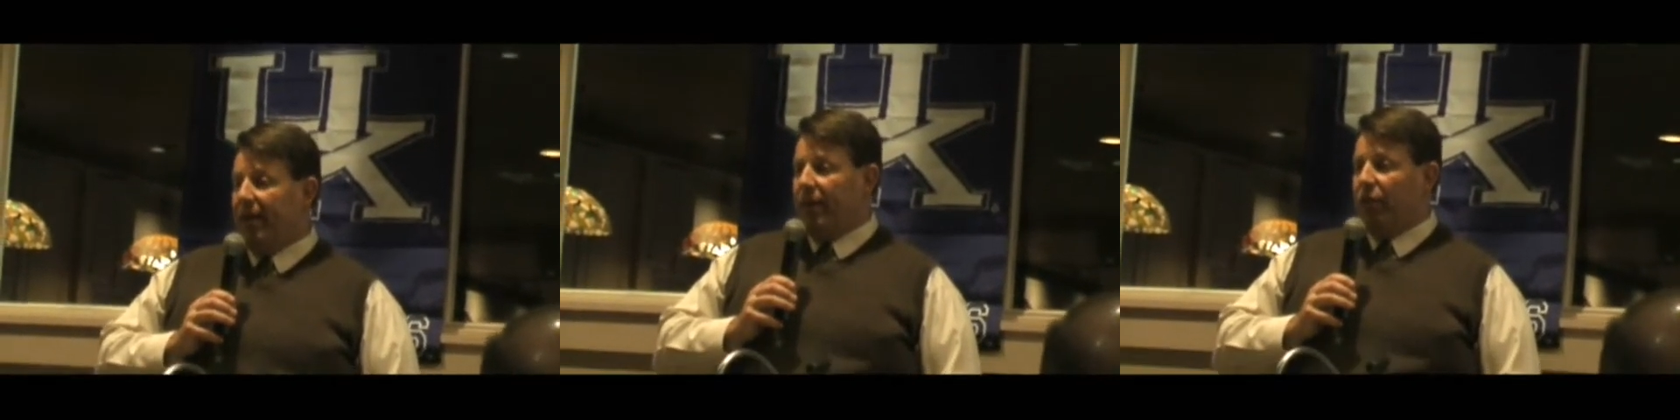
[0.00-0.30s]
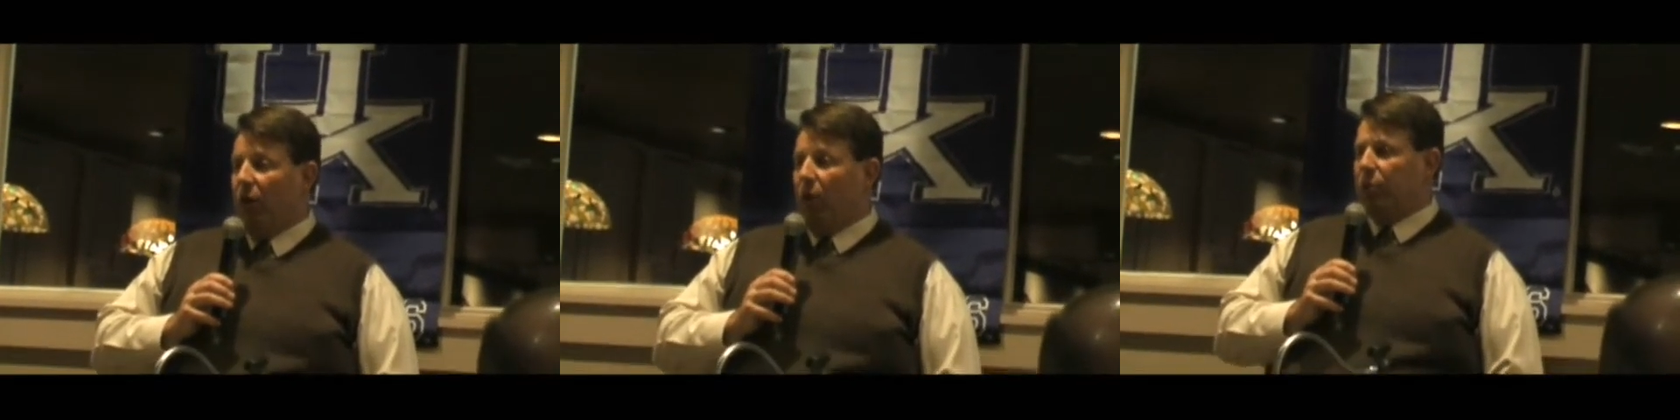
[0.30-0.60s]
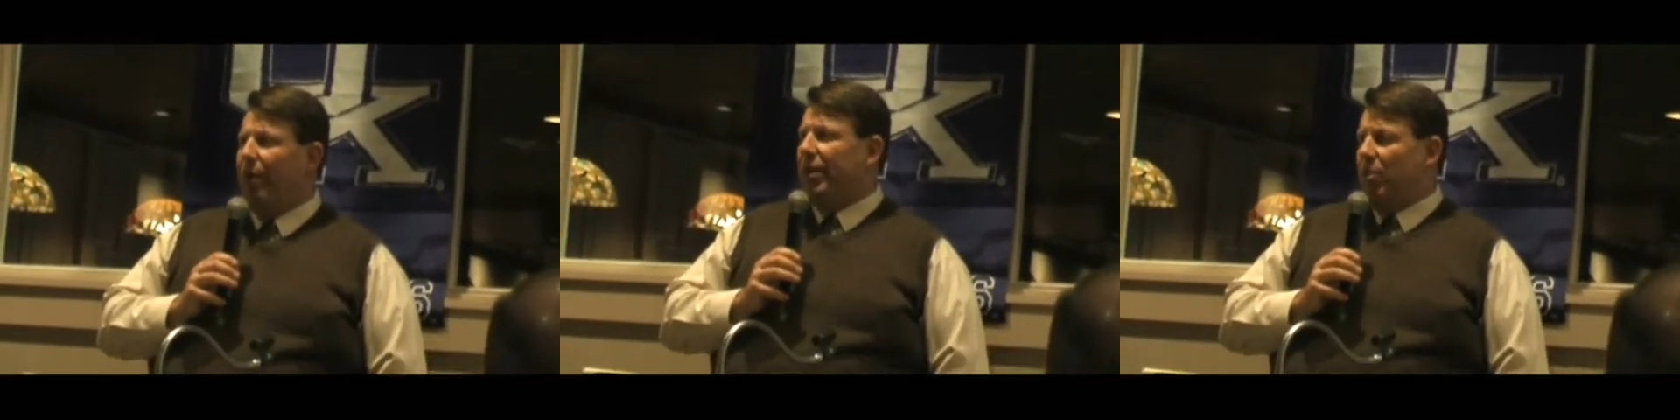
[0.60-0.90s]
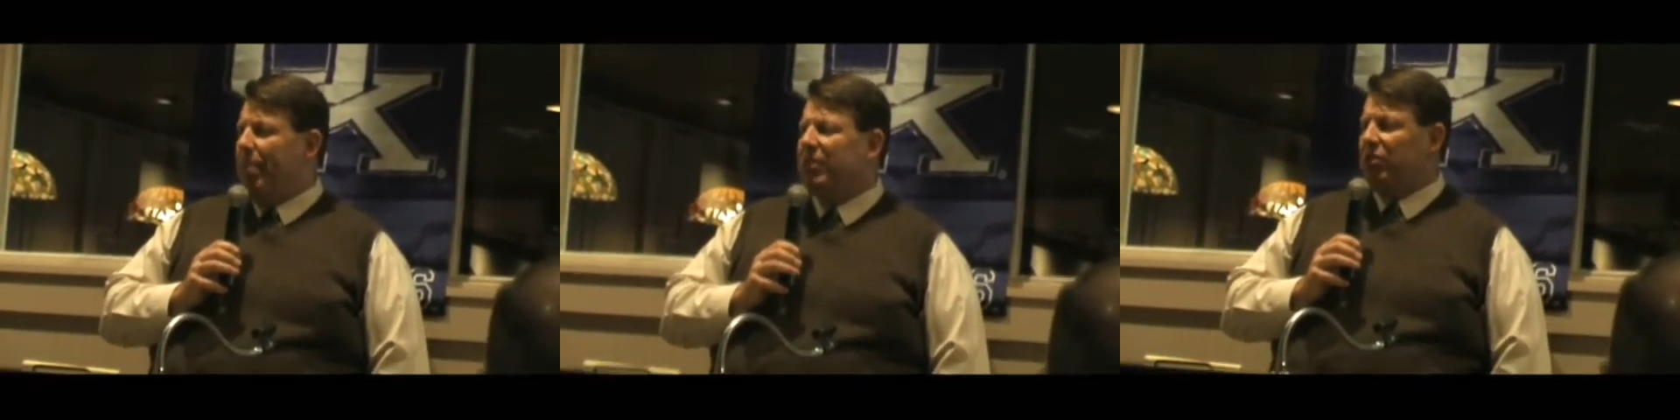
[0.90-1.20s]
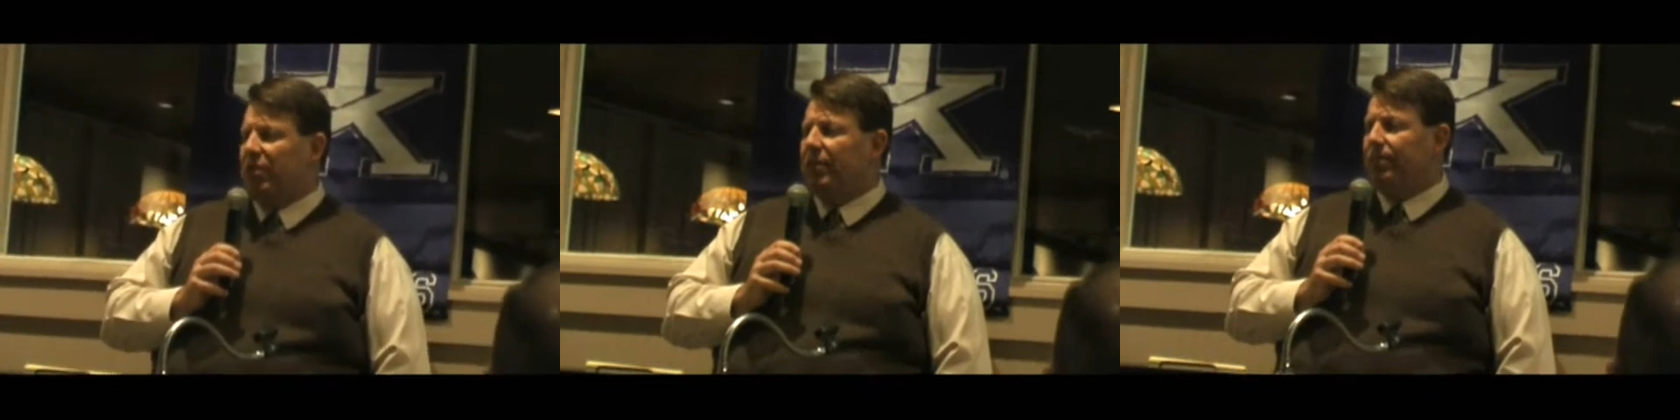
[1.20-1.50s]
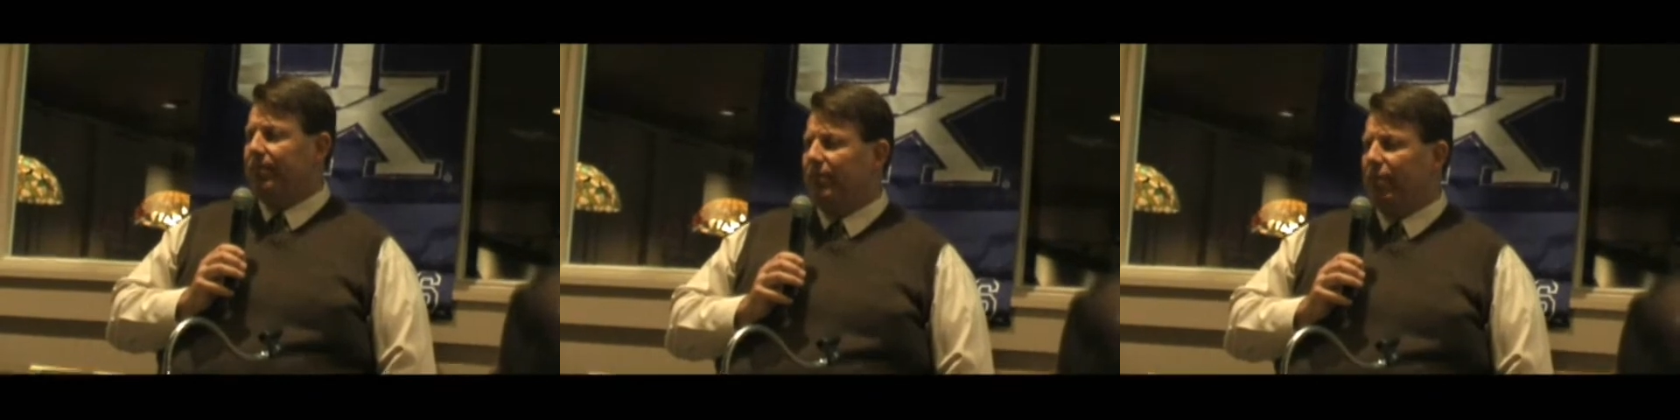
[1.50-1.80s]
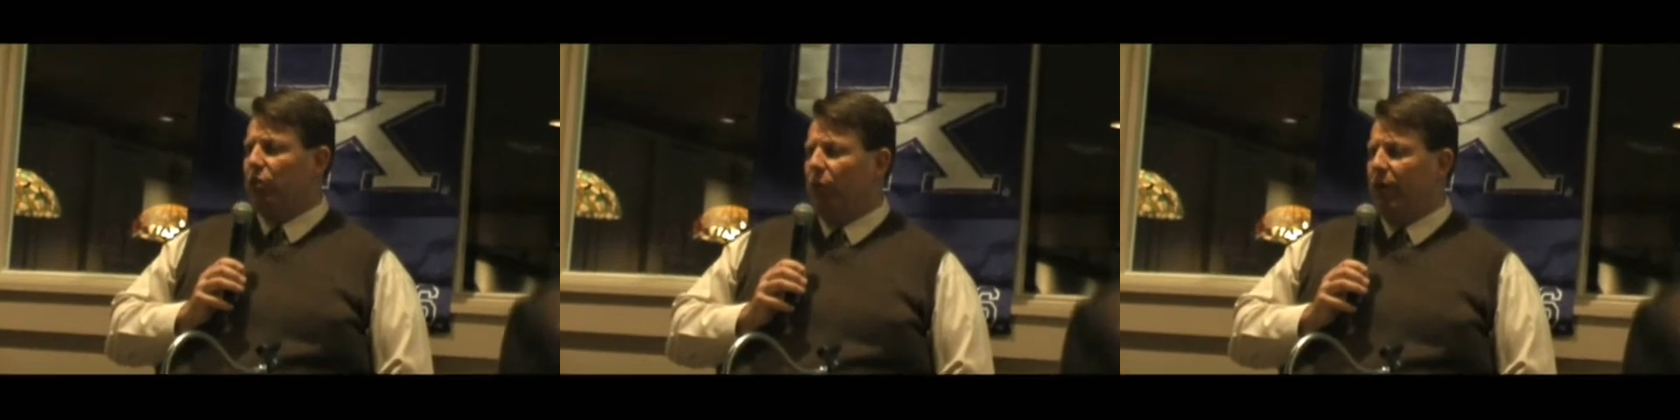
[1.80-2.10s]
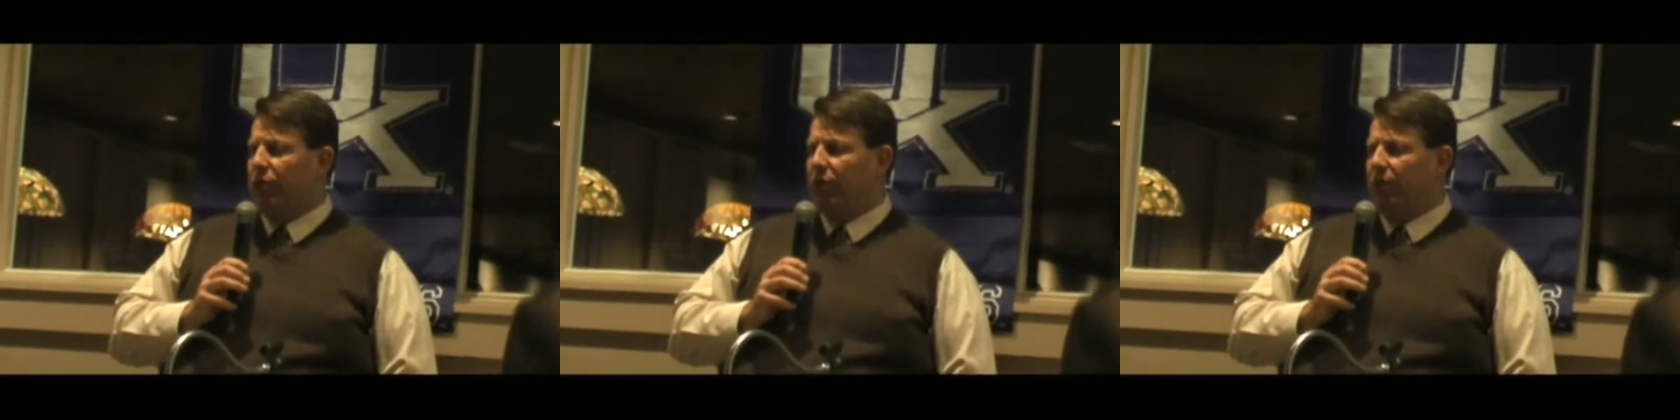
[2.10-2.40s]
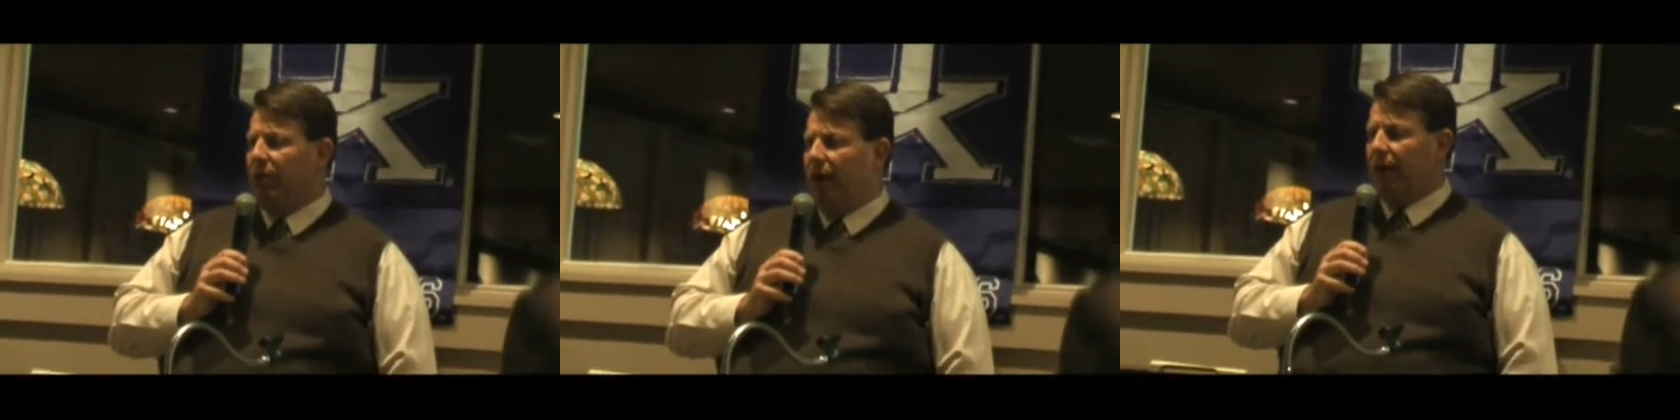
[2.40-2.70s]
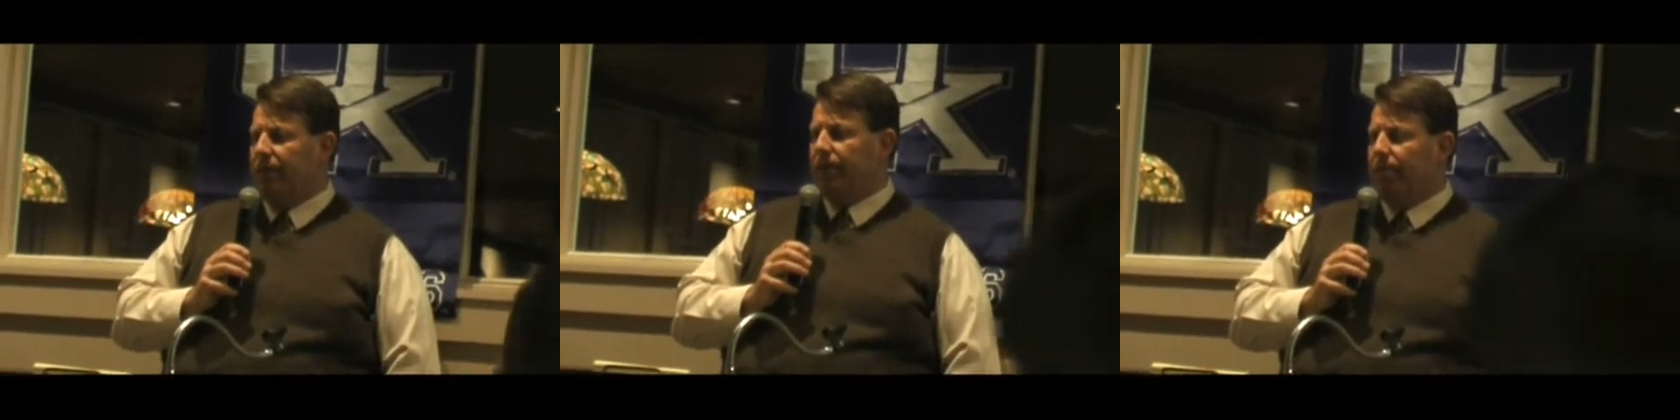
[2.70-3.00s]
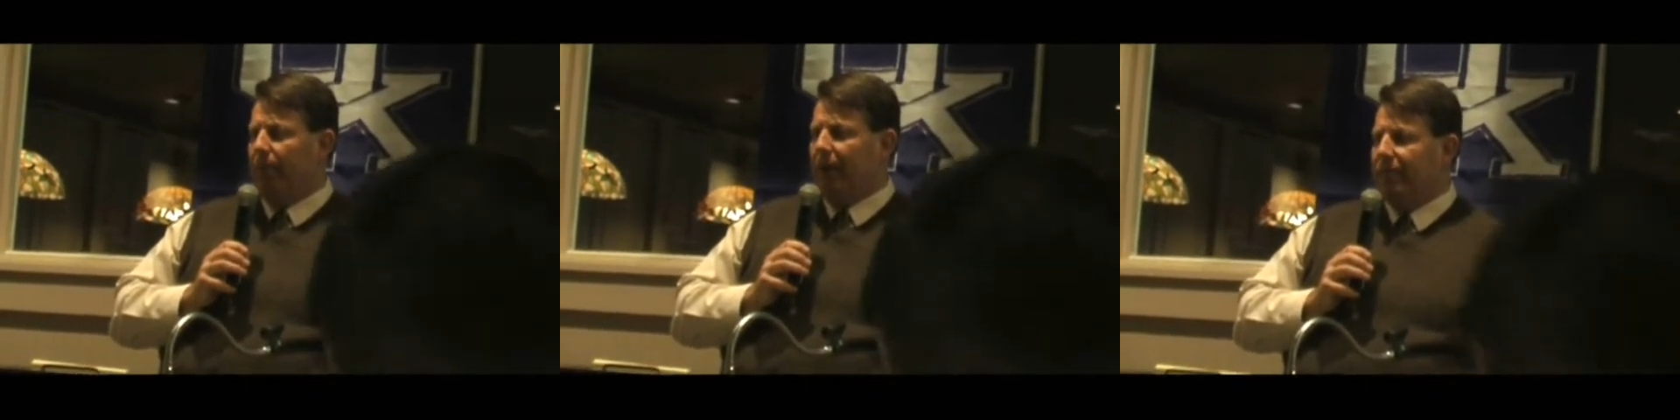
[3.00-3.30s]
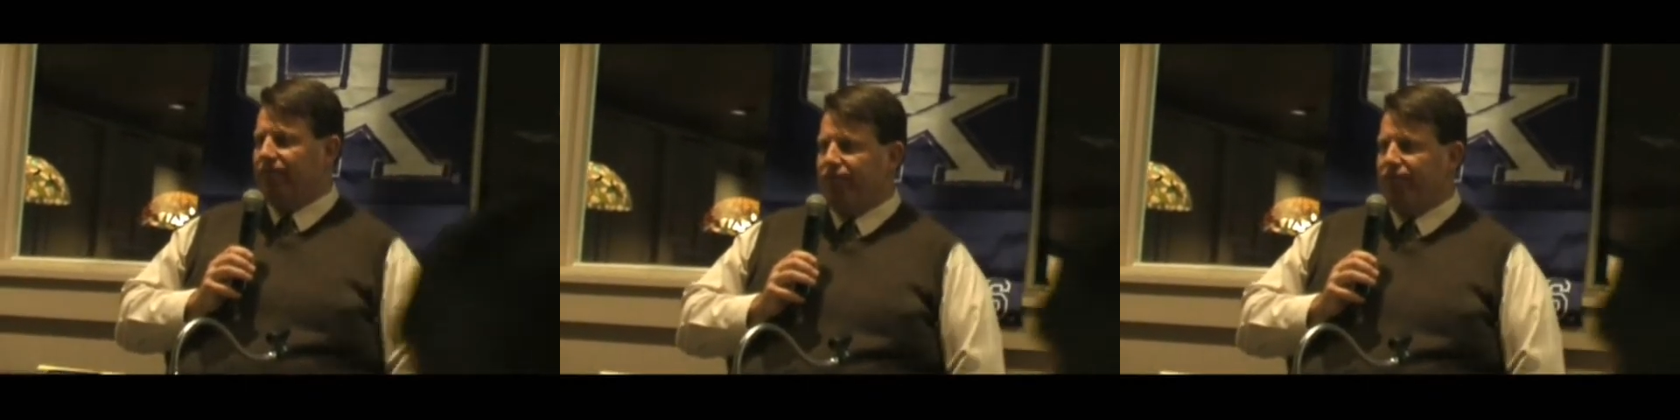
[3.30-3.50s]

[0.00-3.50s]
So it's probably not the best situation, but,